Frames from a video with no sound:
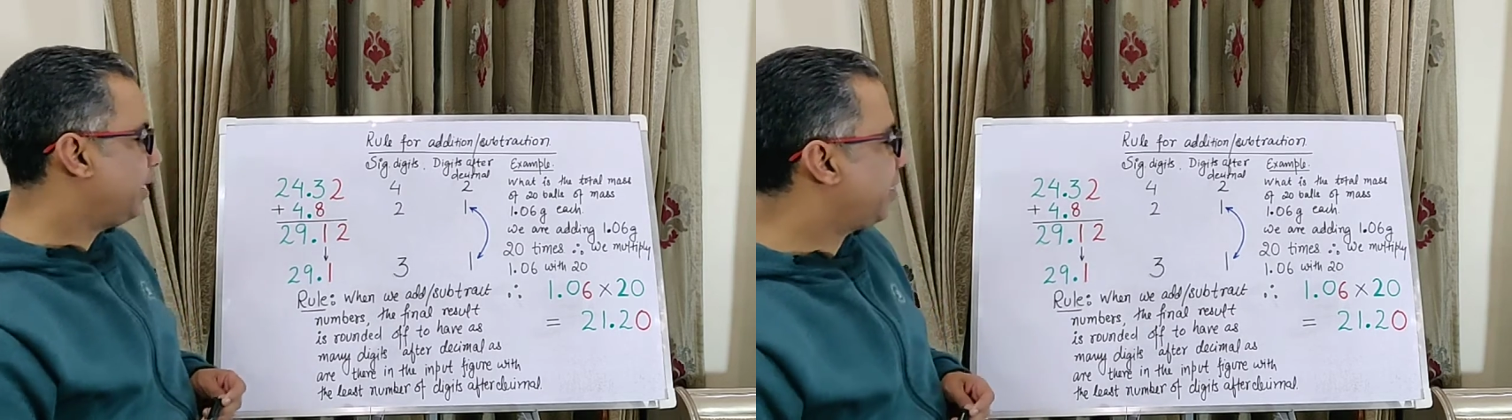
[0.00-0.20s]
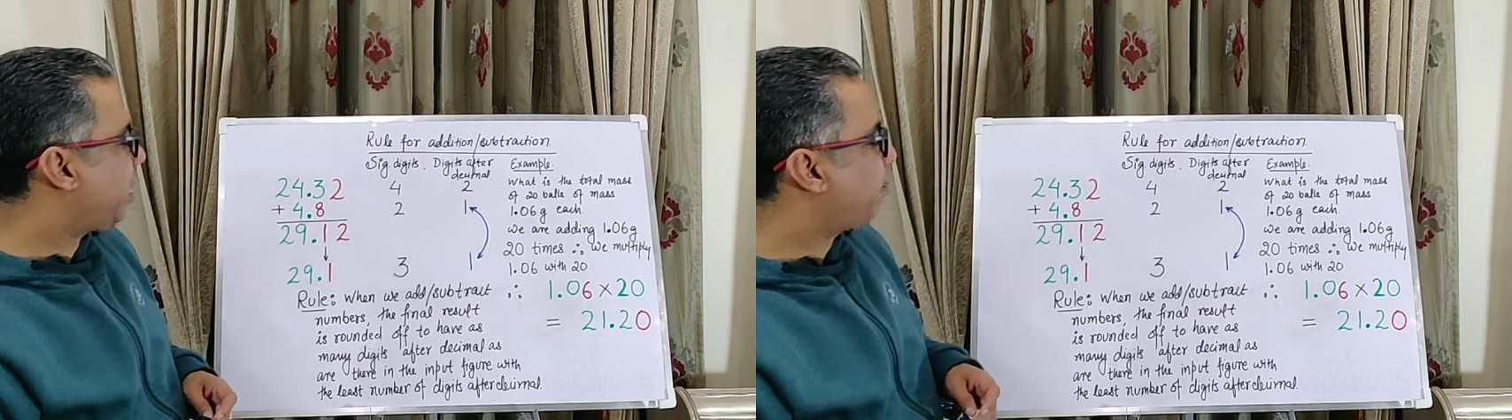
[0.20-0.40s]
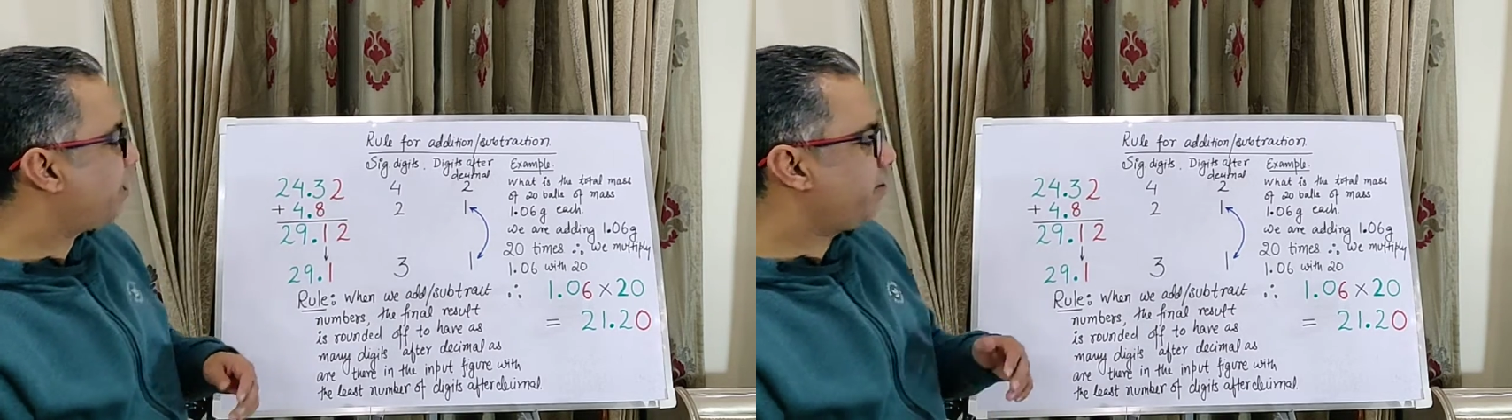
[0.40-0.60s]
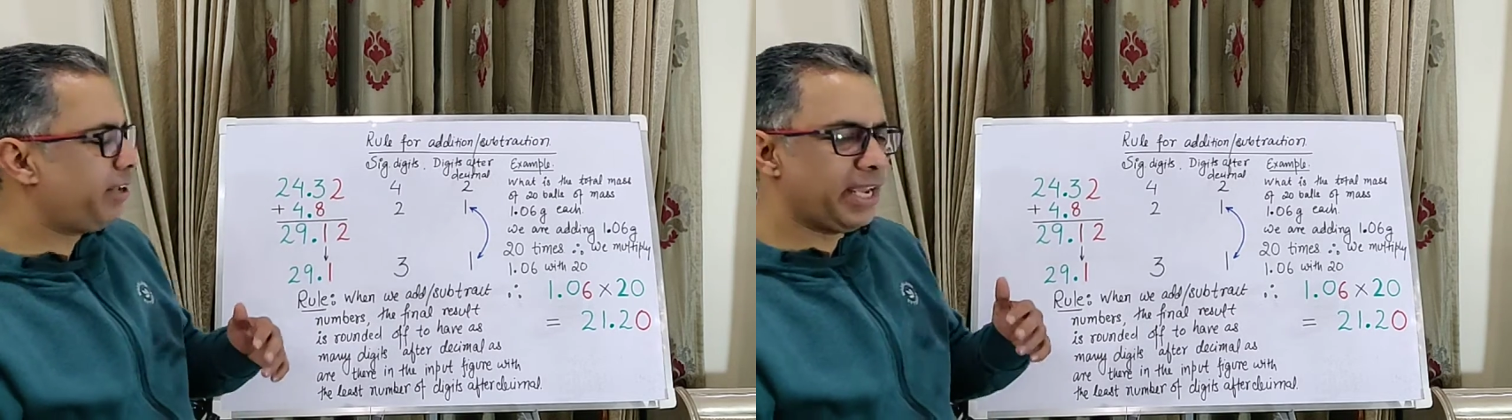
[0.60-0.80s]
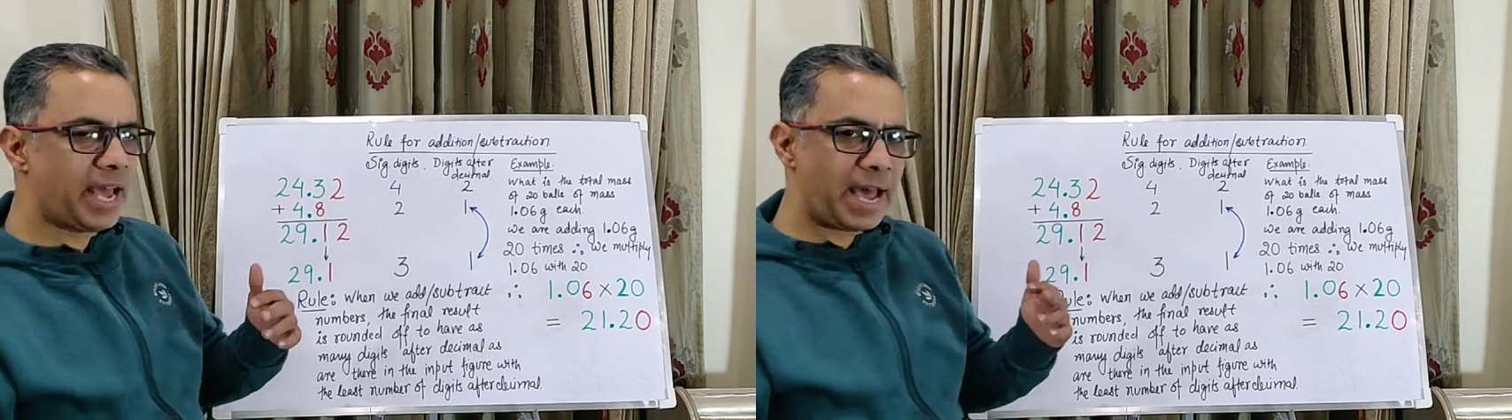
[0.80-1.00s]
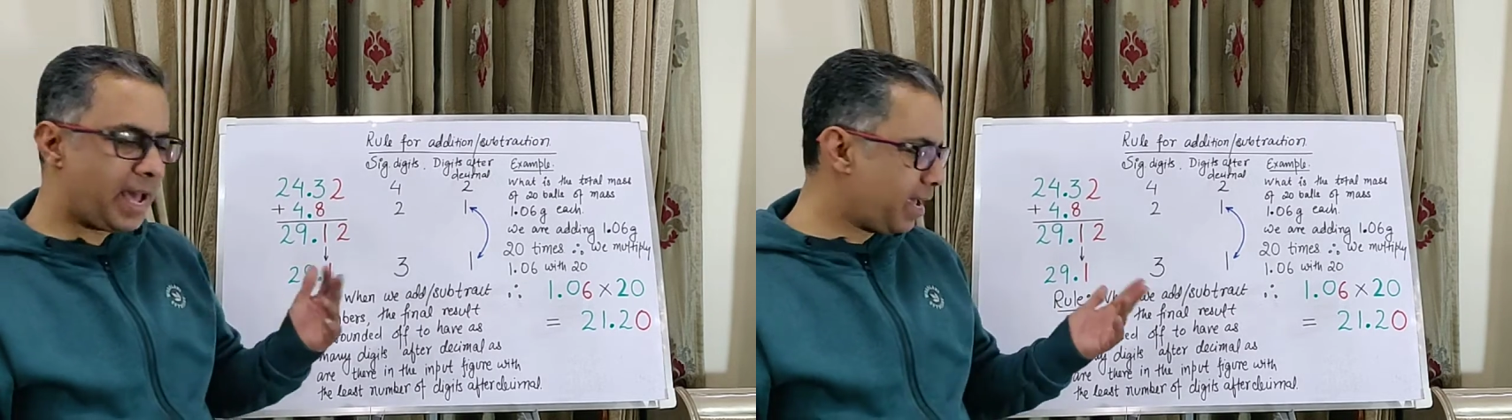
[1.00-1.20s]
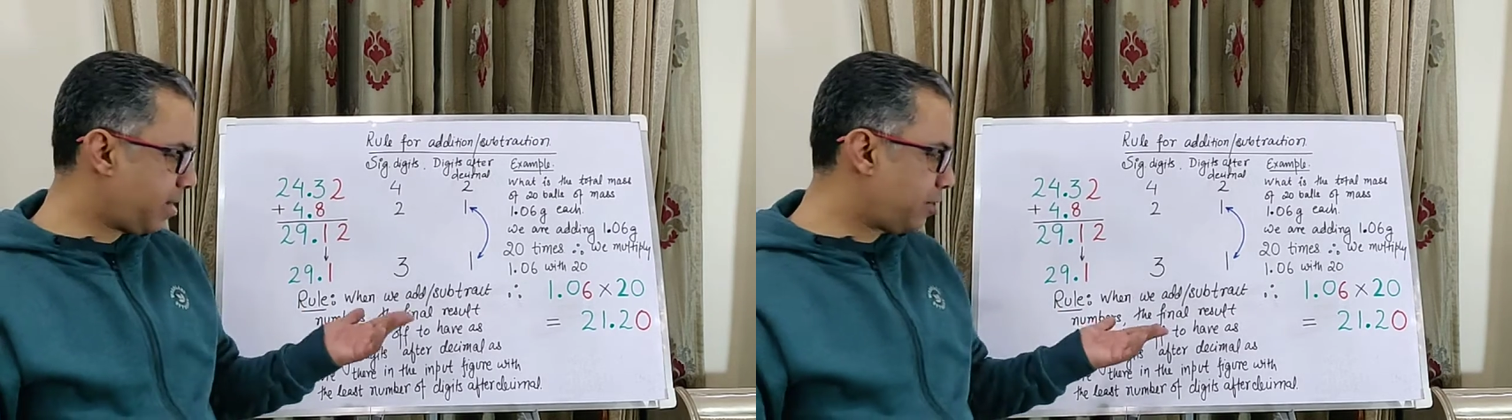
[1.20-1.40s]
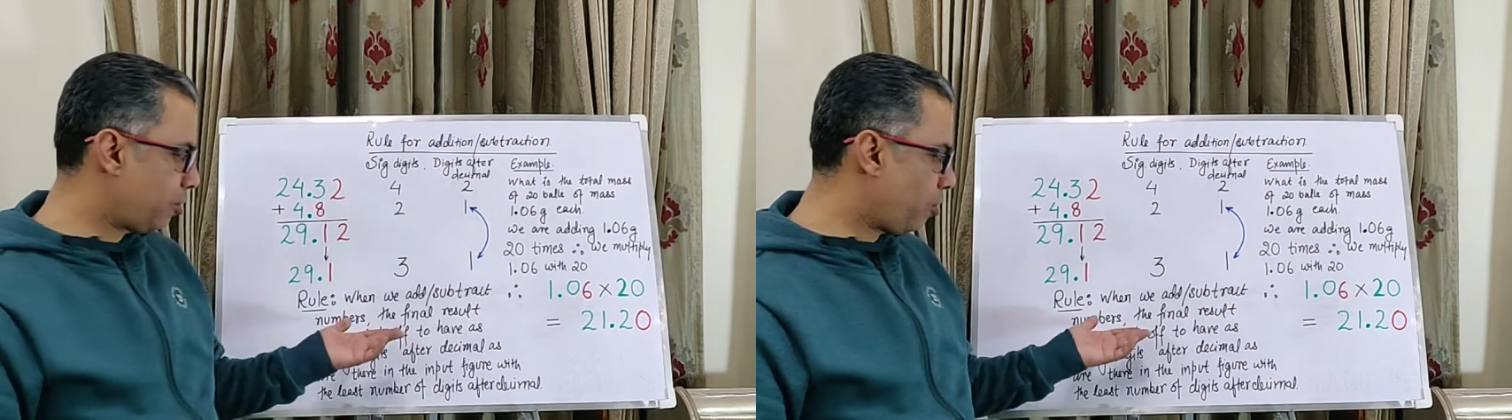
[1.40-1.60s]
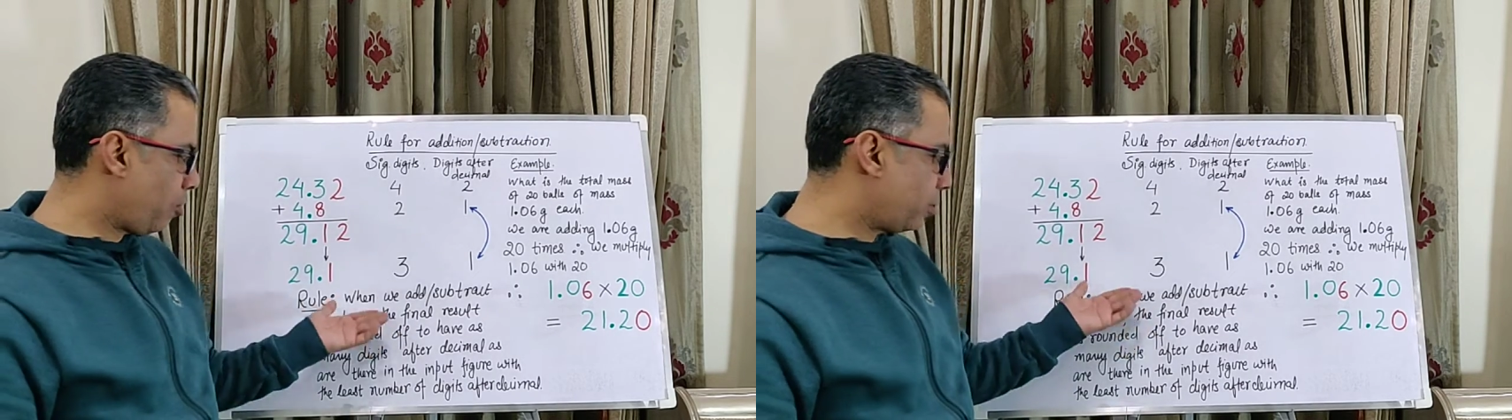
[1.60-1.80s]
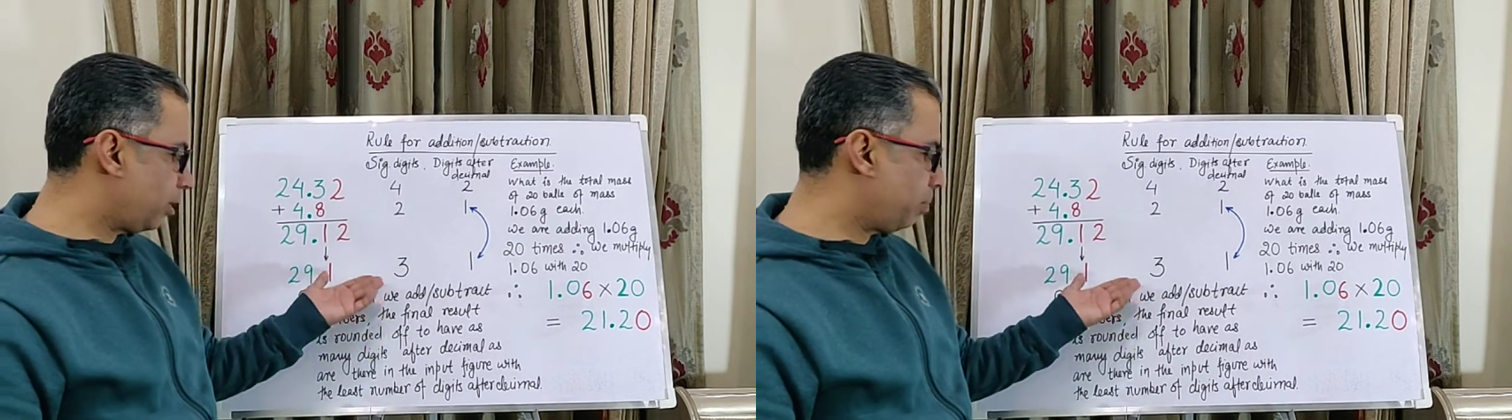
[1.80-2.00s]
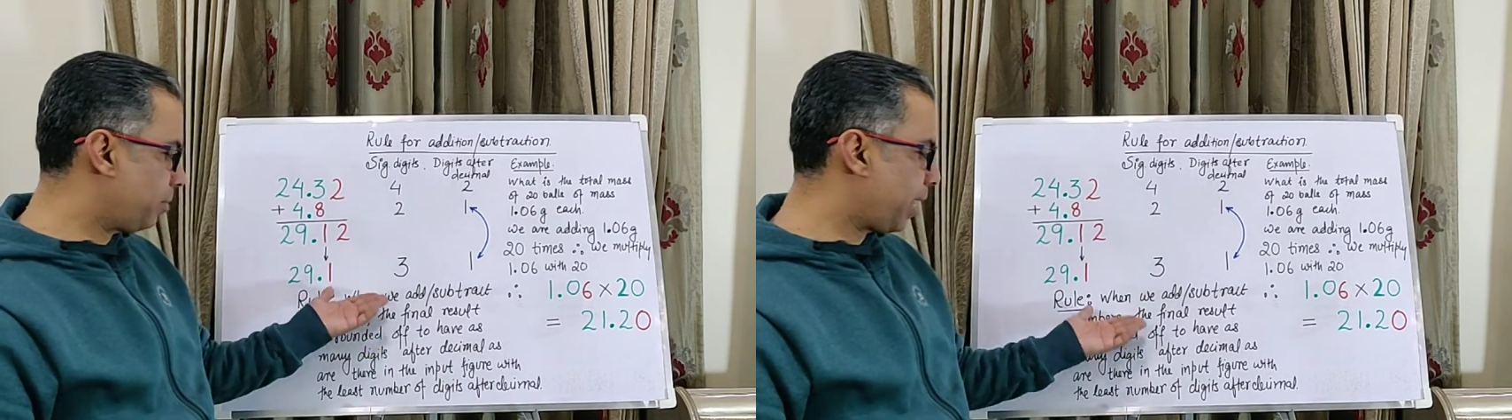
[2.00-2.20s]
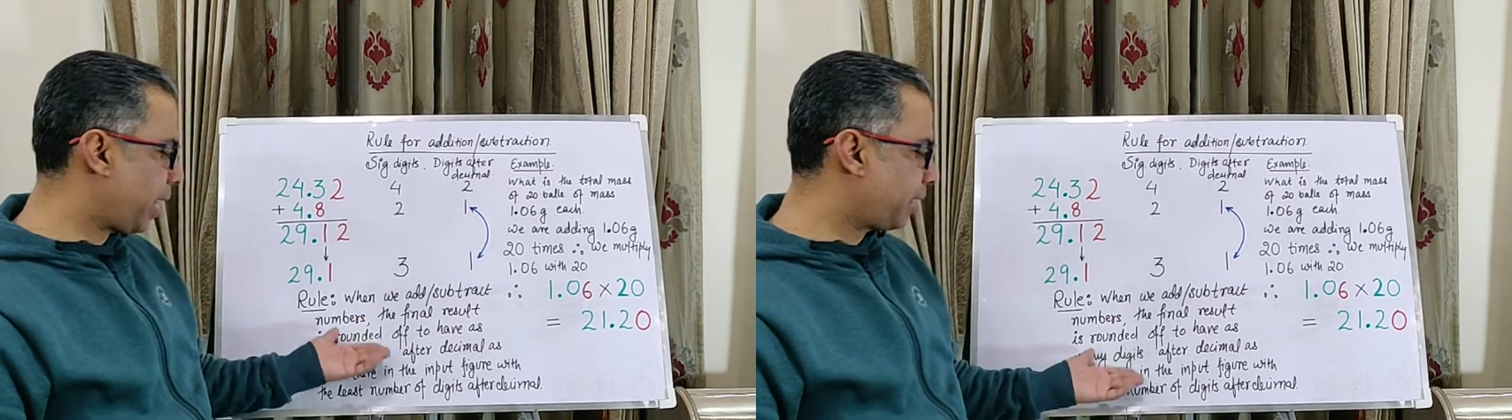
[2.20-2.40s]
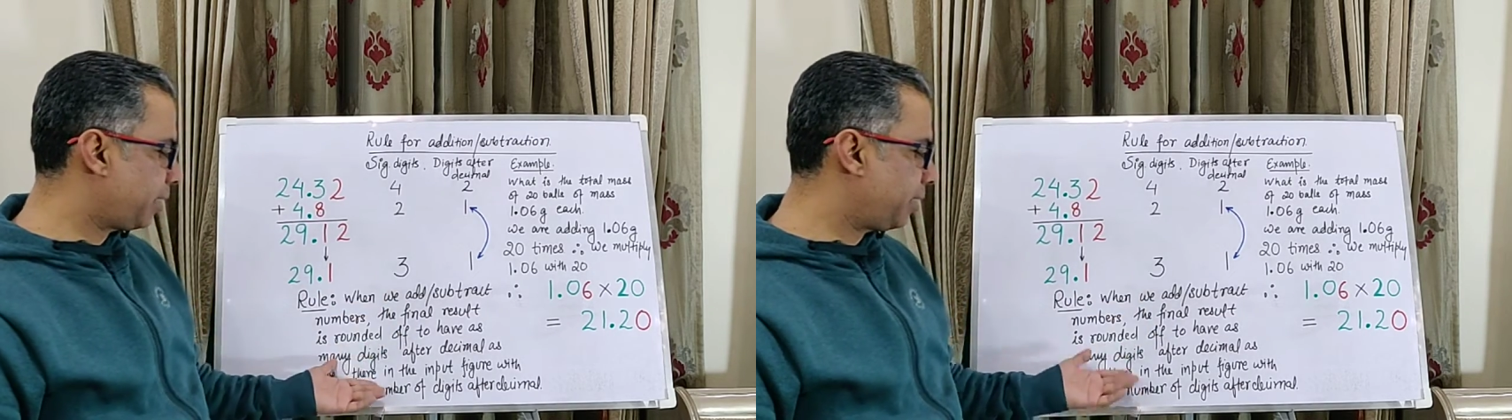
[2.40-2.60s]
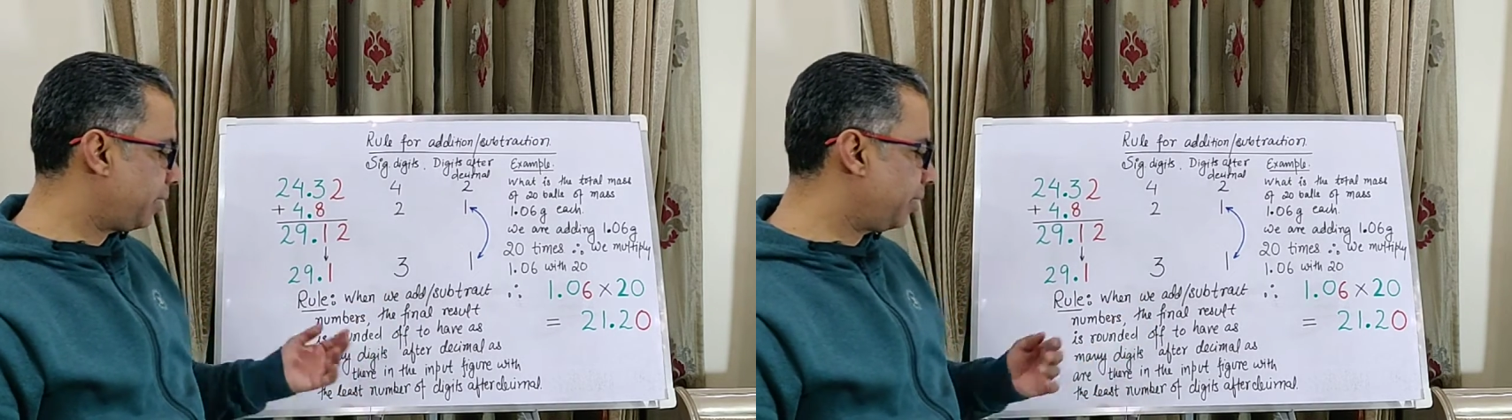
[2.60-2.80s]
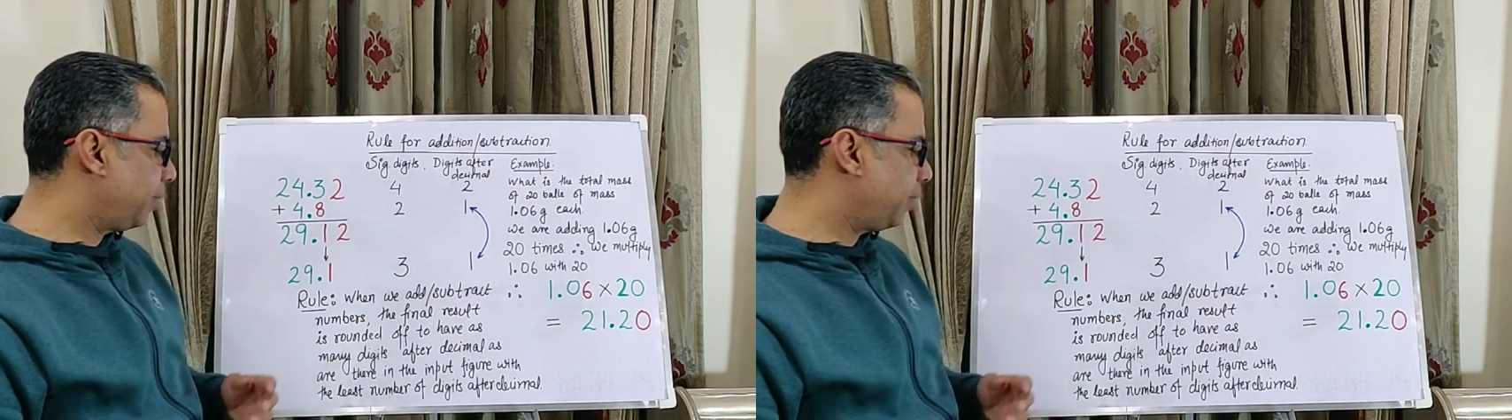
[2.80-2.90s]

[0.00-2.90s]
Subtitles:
that when we add or subtract